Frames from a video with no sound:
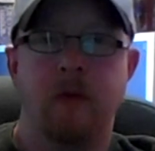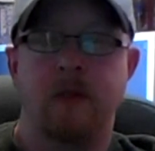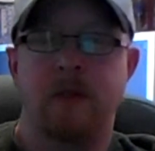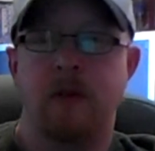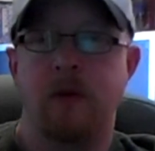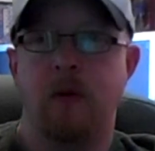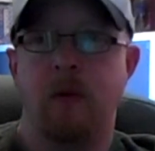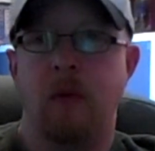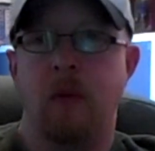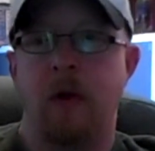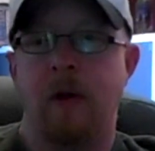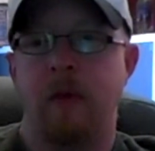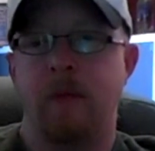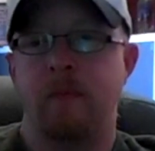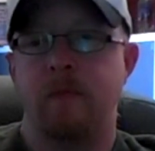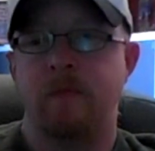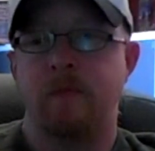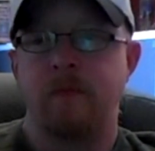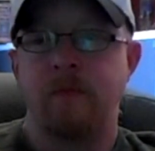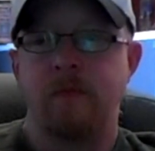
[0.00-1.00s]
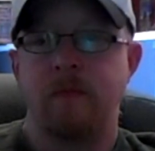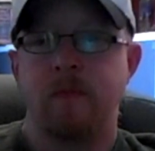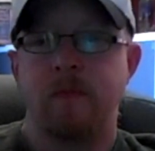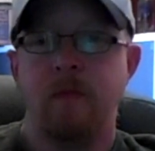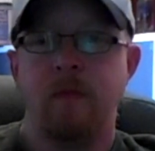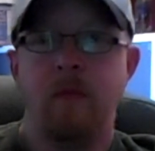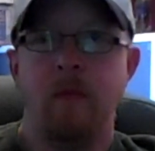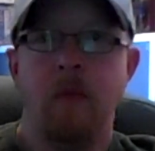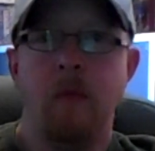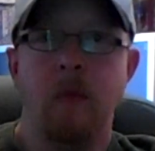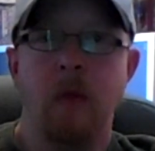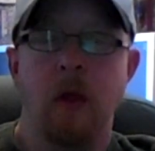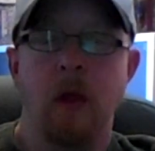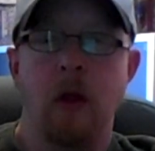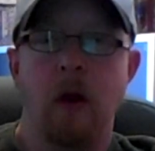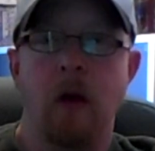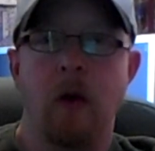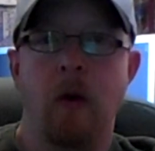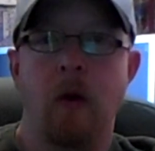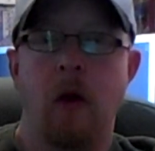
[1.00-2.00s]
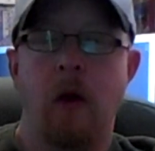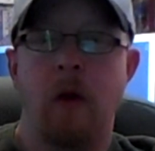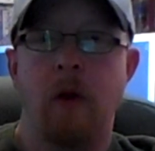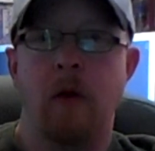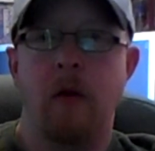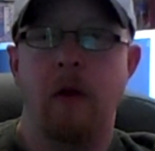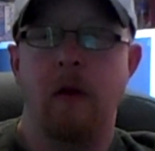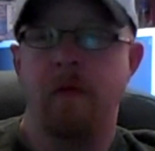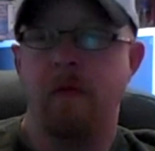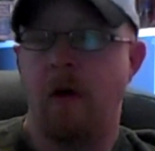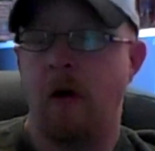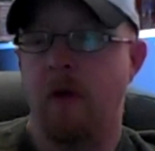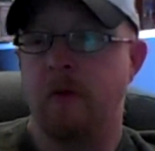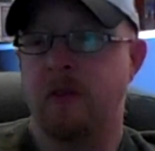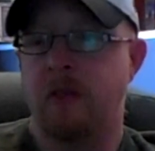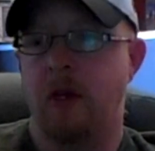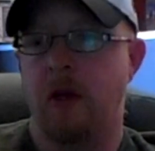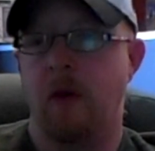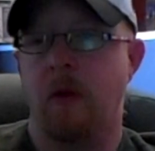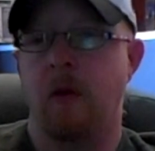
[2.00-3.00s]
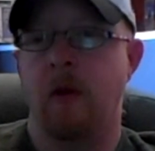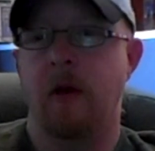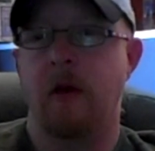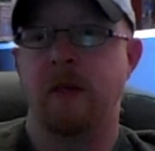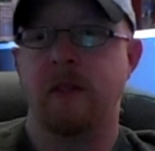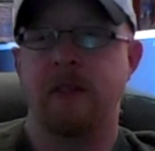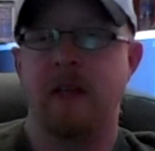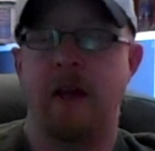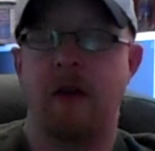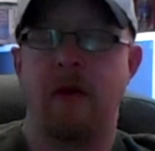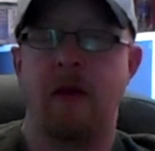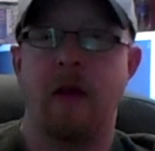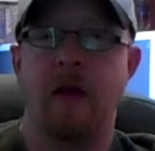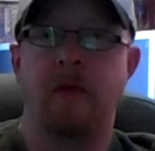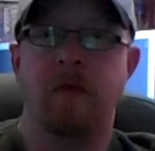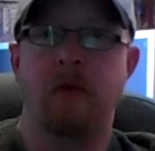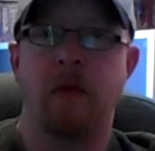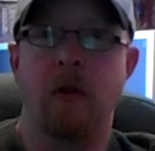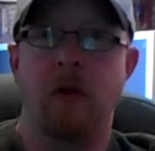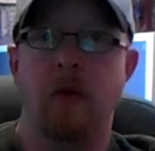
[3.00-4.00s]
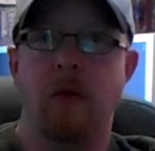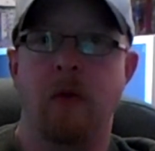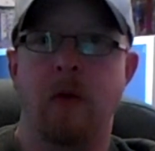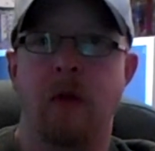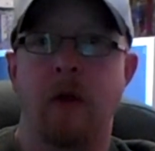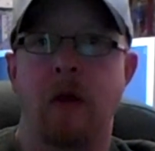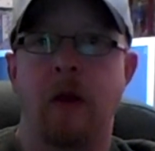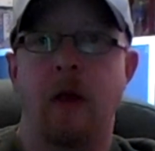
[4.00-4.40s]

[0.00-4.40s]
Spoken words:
to, our Evolve show Saturday afternoon,